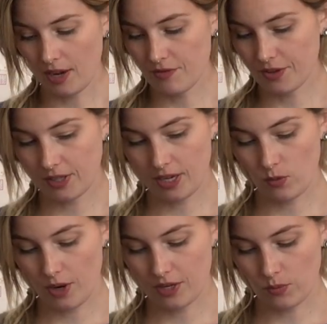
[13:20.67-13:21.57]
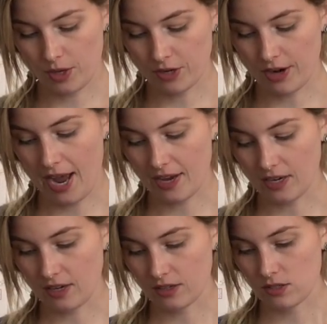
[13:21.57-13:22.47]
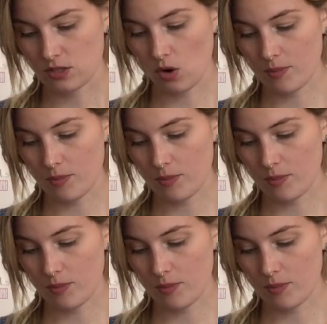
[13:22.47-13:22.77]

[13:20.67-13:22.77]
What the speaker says: I feel like when you're adding so